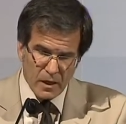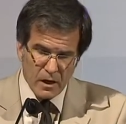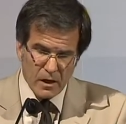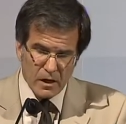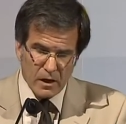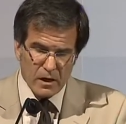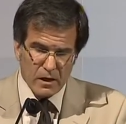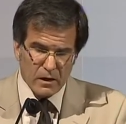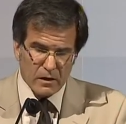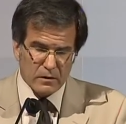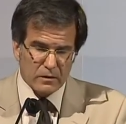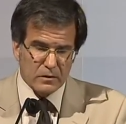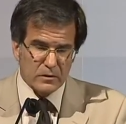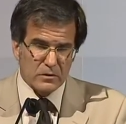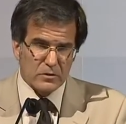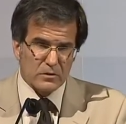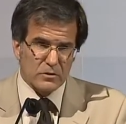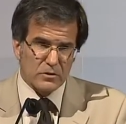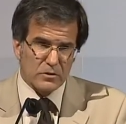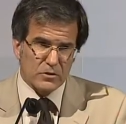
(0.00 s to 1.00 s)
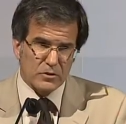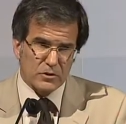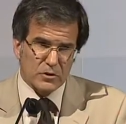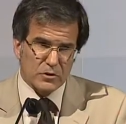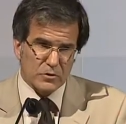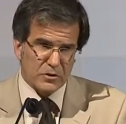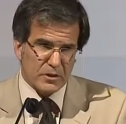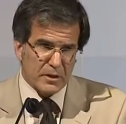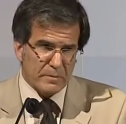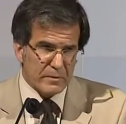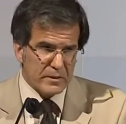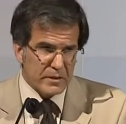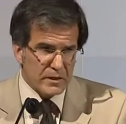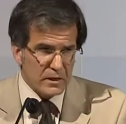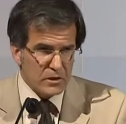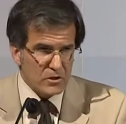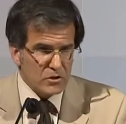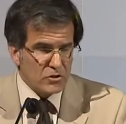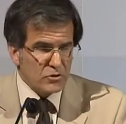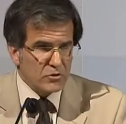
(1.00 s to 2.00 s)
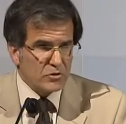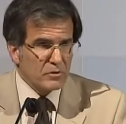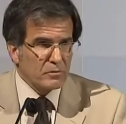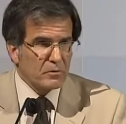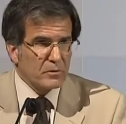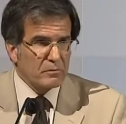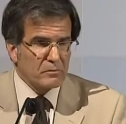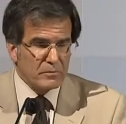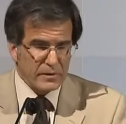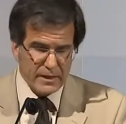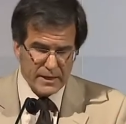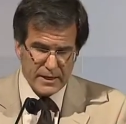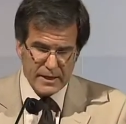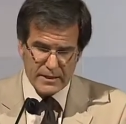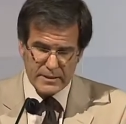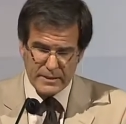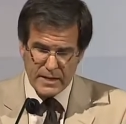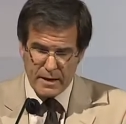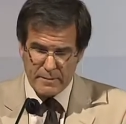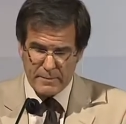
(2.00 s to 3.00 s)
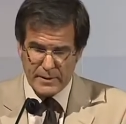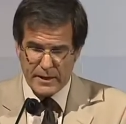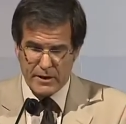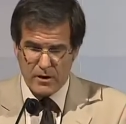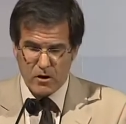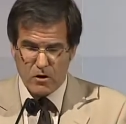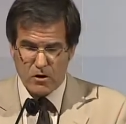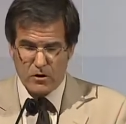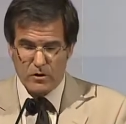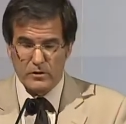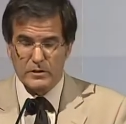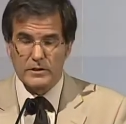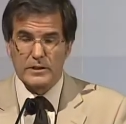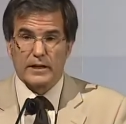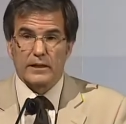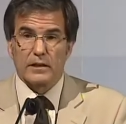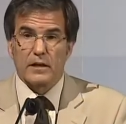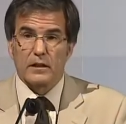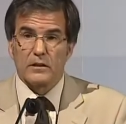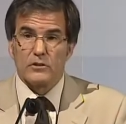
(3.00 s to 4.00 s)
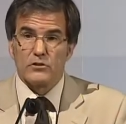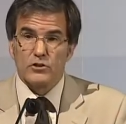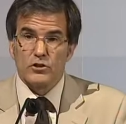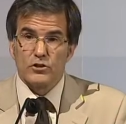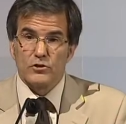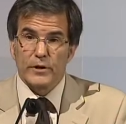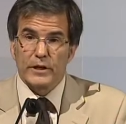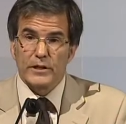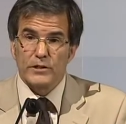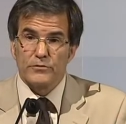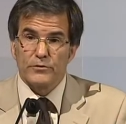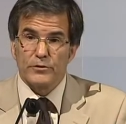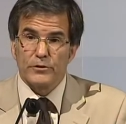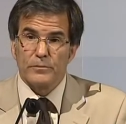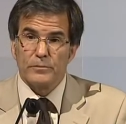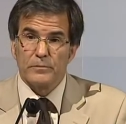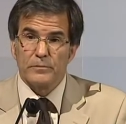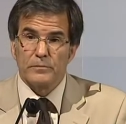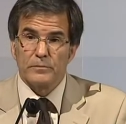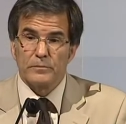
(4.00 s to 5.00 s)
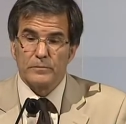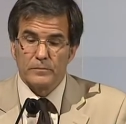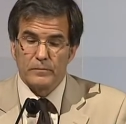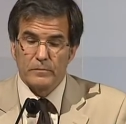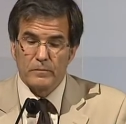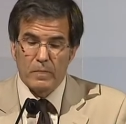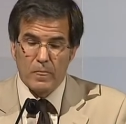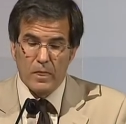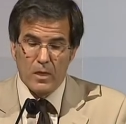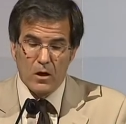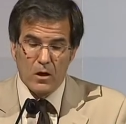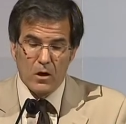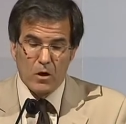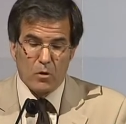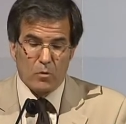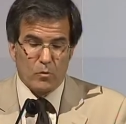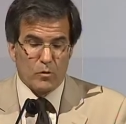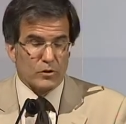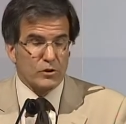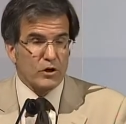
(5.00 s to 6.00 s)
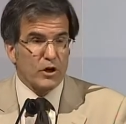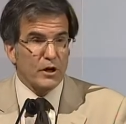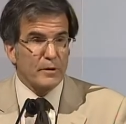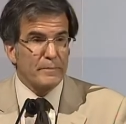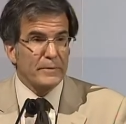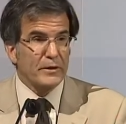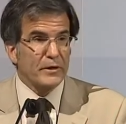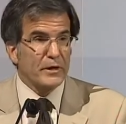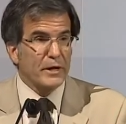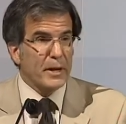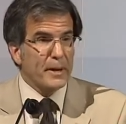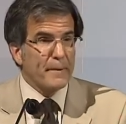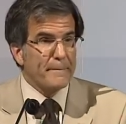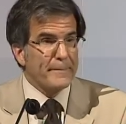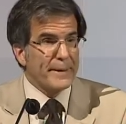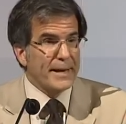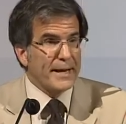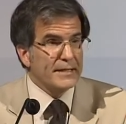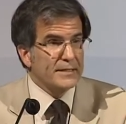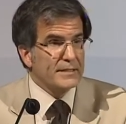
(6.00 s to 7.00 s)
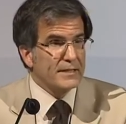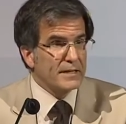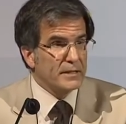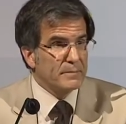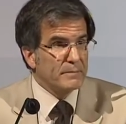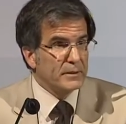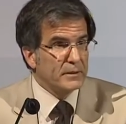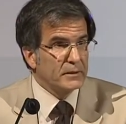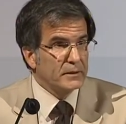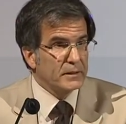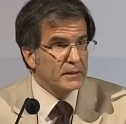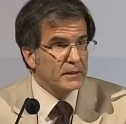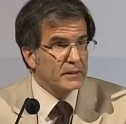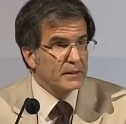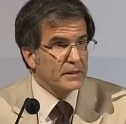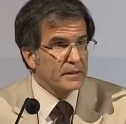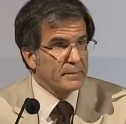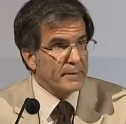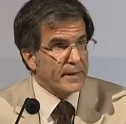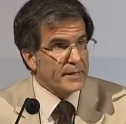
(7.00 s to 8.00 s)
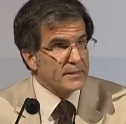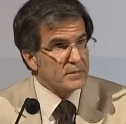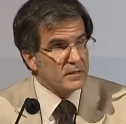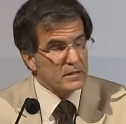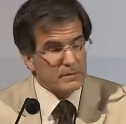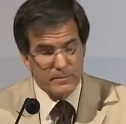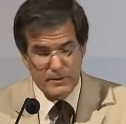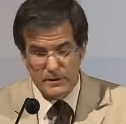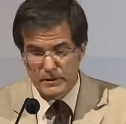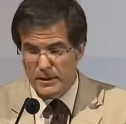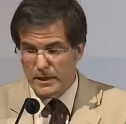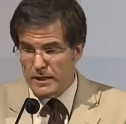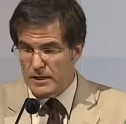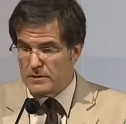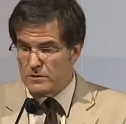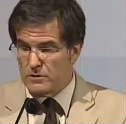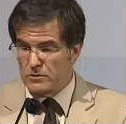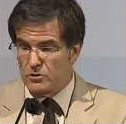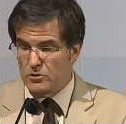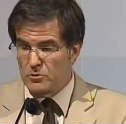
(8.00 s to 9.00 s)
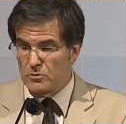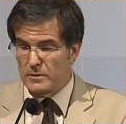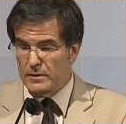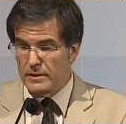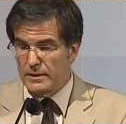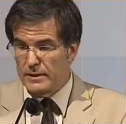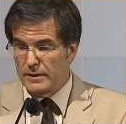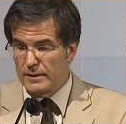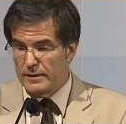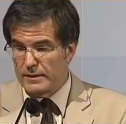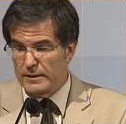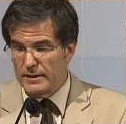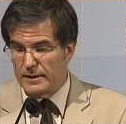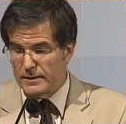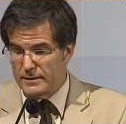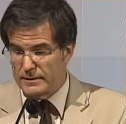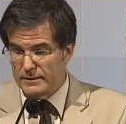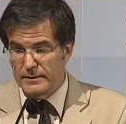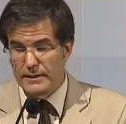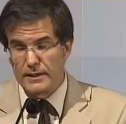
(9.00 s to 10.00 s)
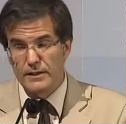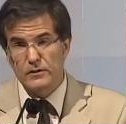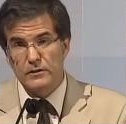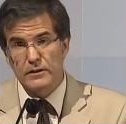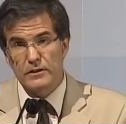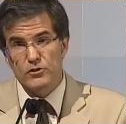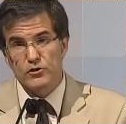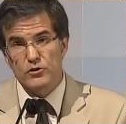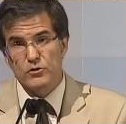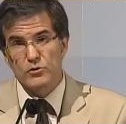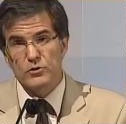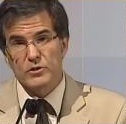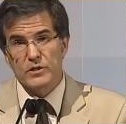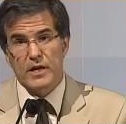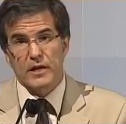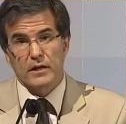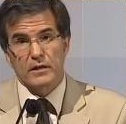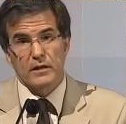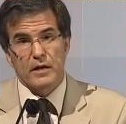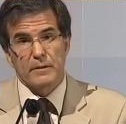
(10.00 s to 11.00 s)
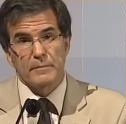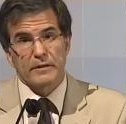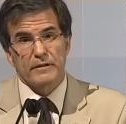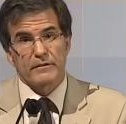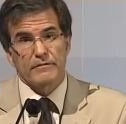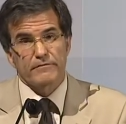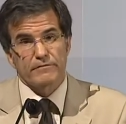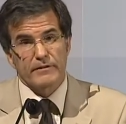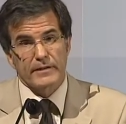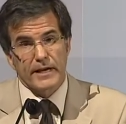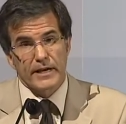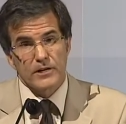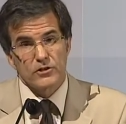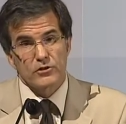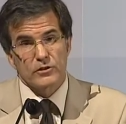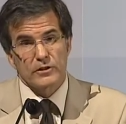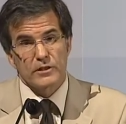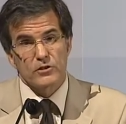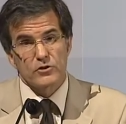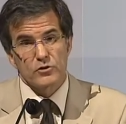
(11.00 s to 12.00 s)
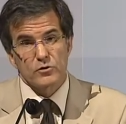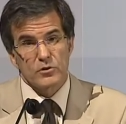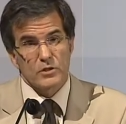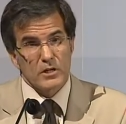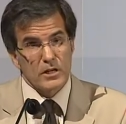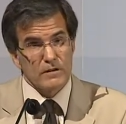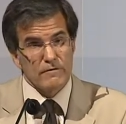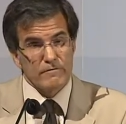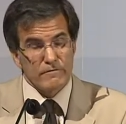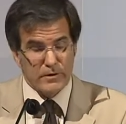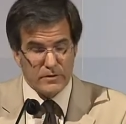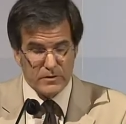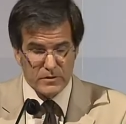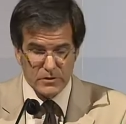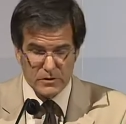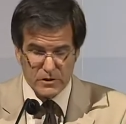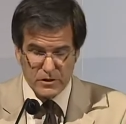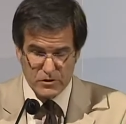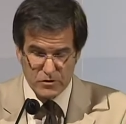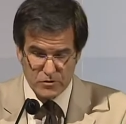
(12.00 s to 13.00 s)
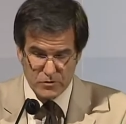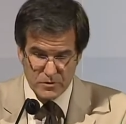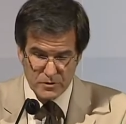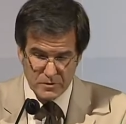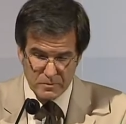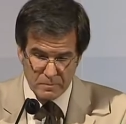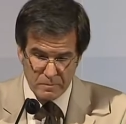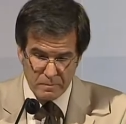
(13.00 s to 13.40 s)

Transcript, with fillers: Uh, so some of the issues that we're really examining are technology transfer. We're talking about capacity building. The capacity building has to do with the uh, legal issues, the economic and financial issues in various countries.